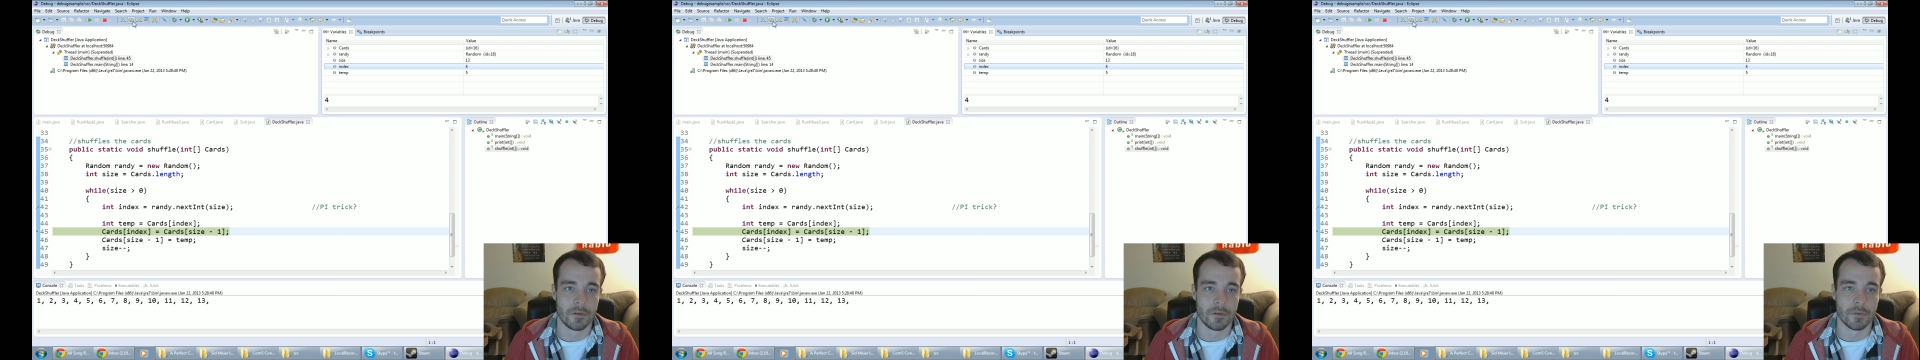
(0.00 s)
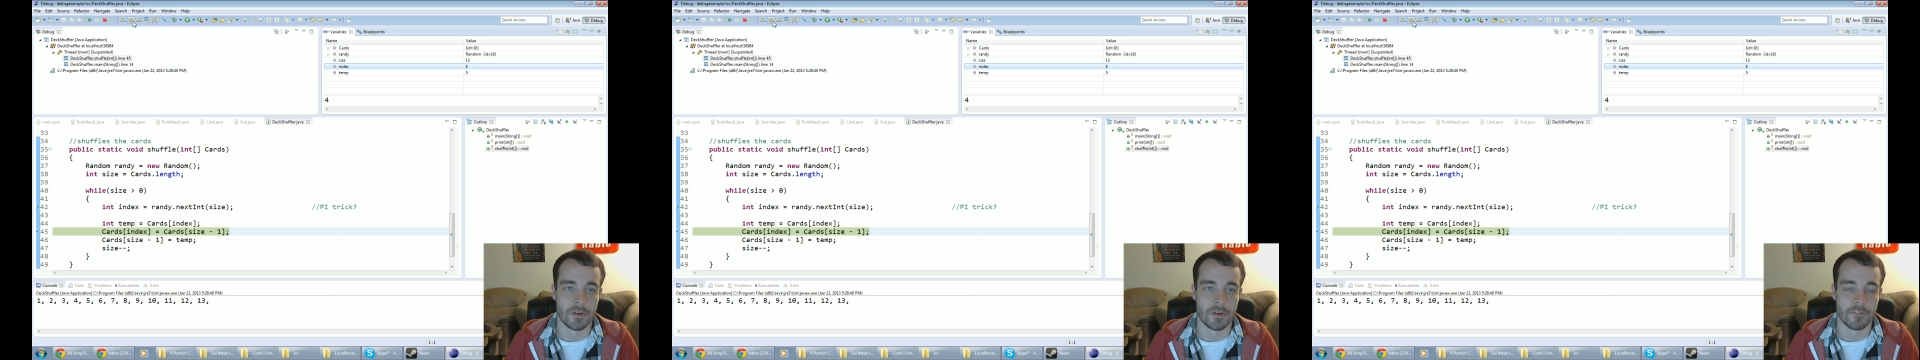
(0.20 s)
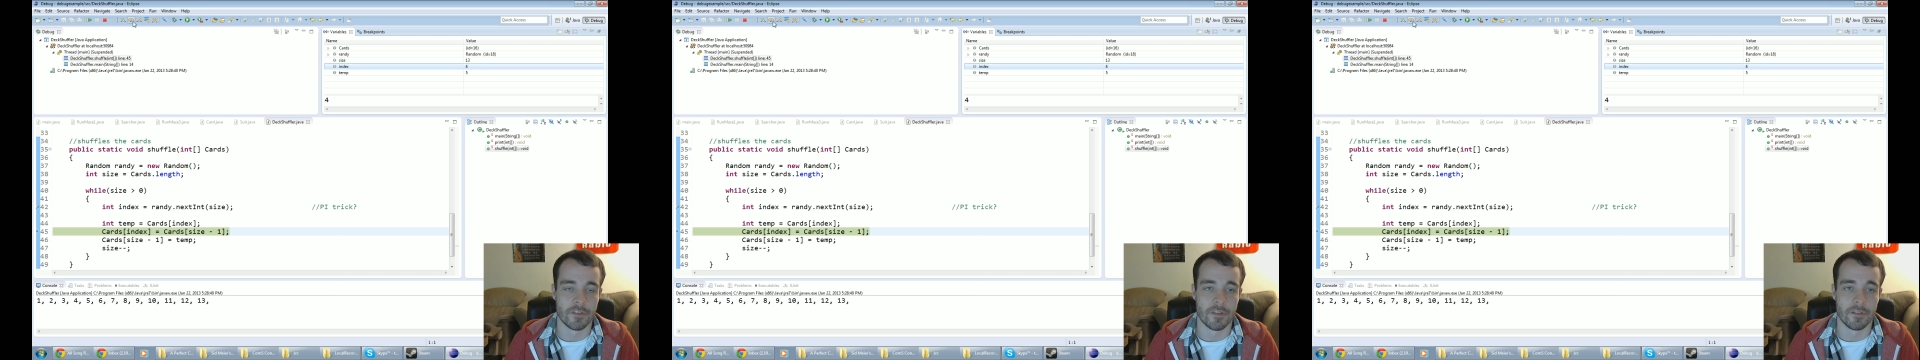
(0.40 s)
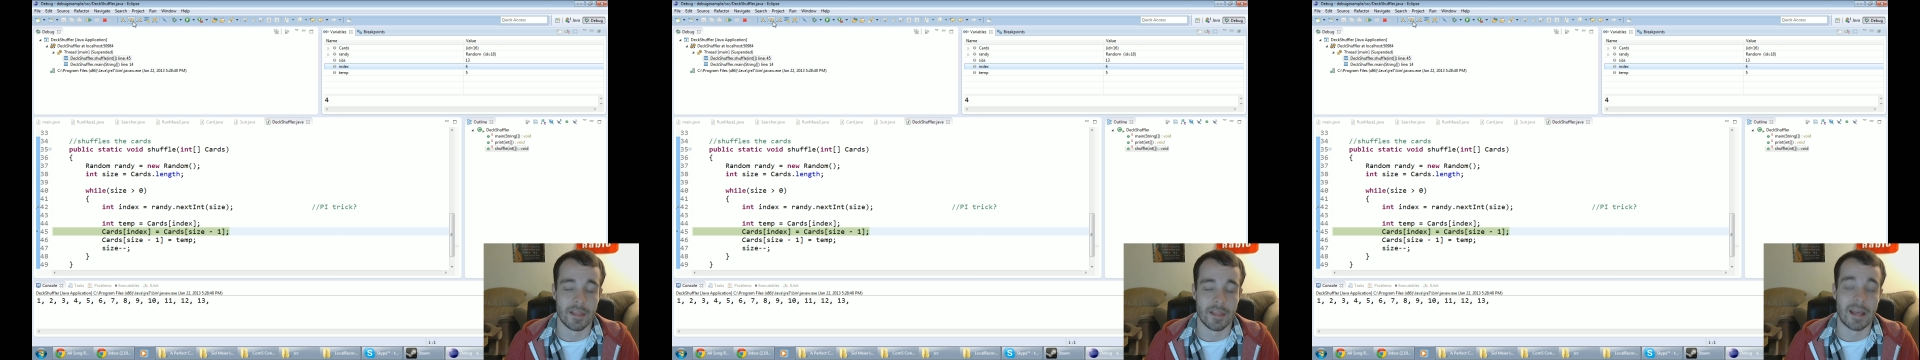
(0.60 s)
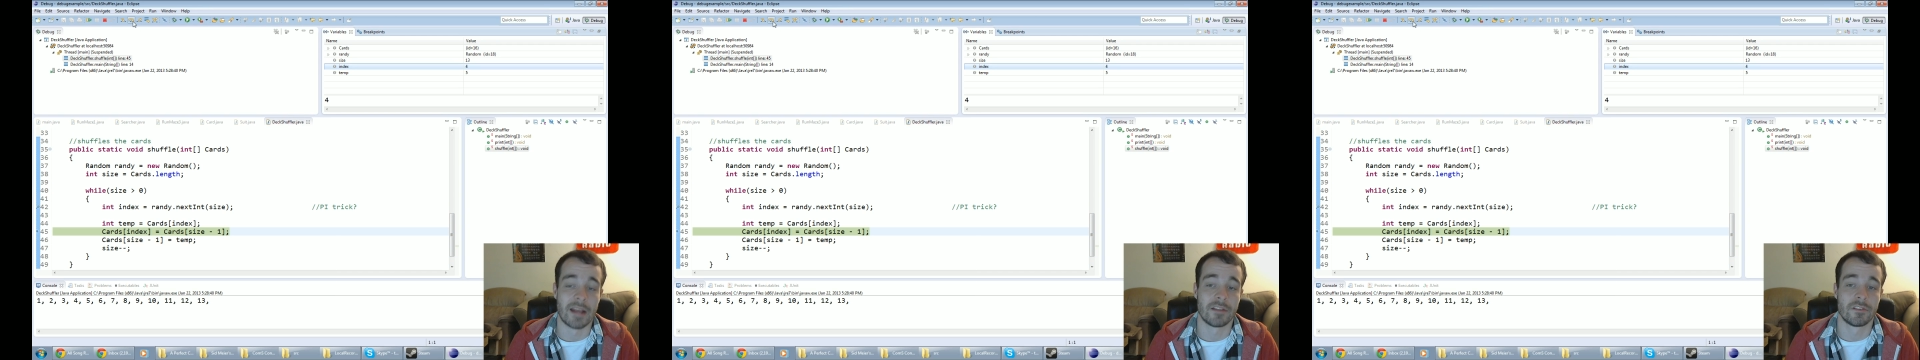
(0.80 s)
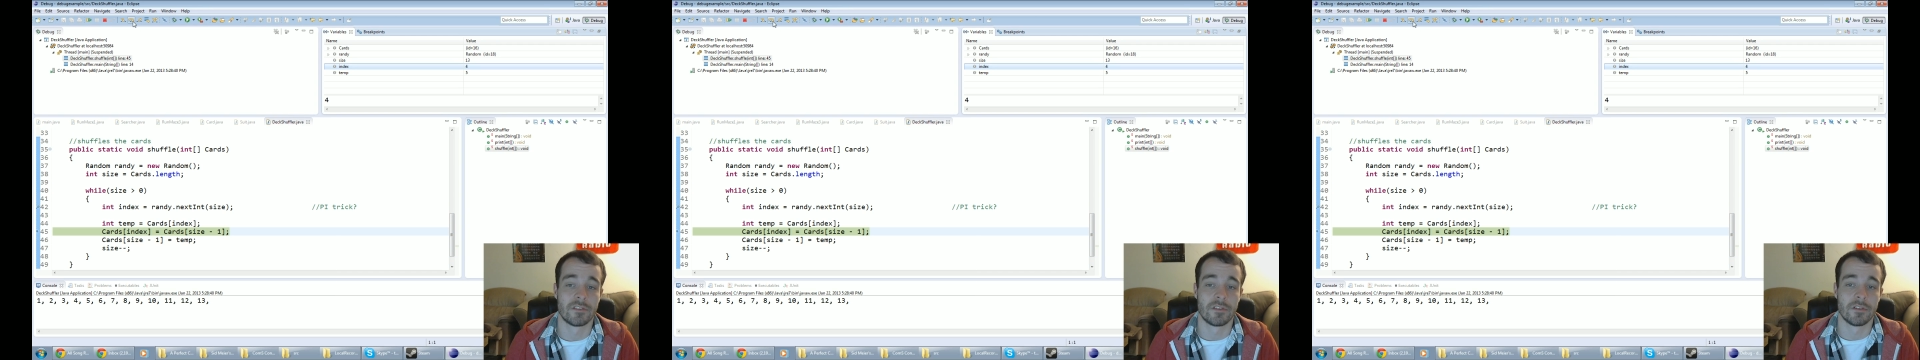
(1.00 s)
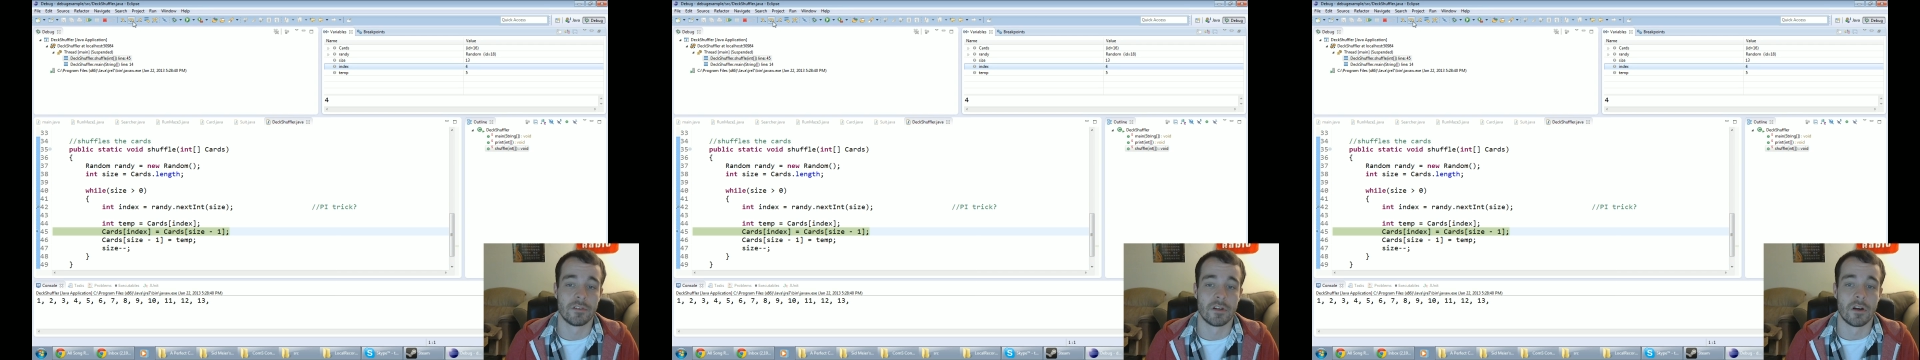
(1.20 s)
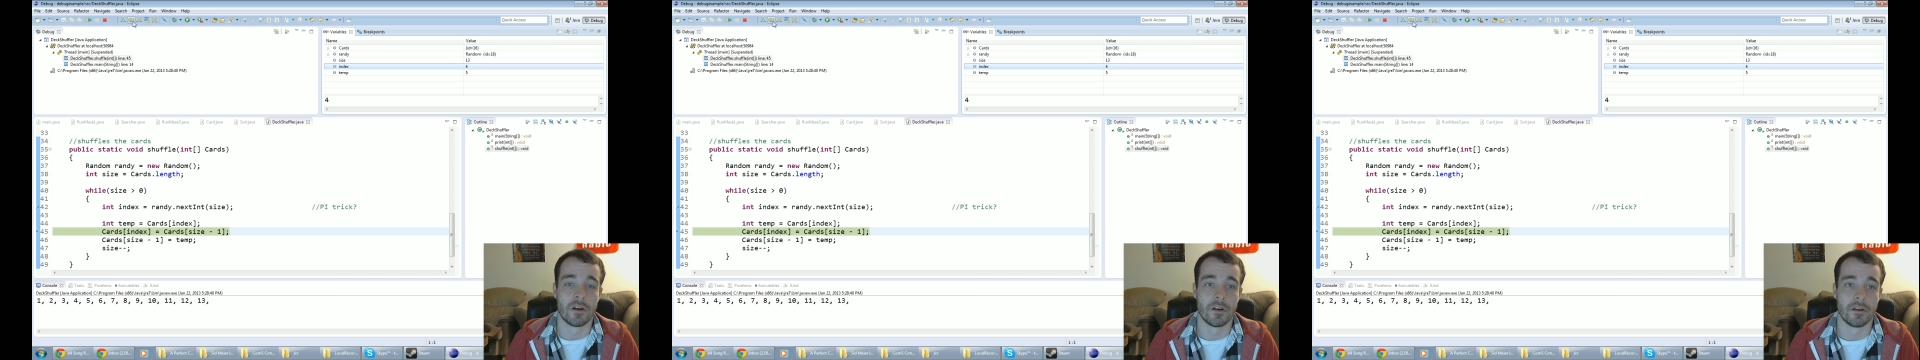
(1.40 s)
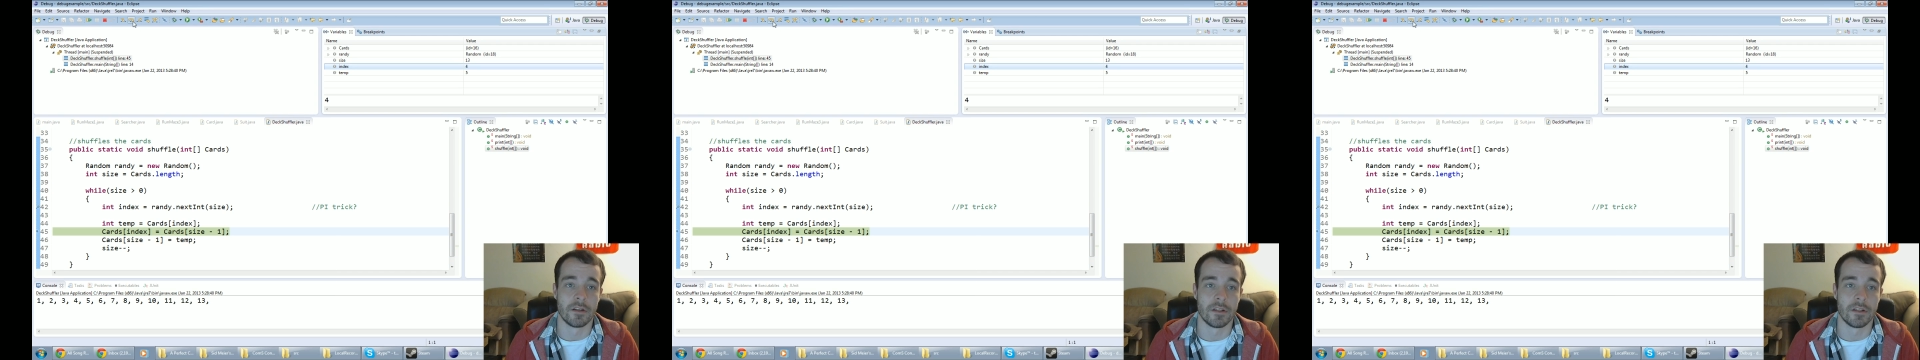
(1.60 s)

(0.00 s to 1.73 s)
whatever the last card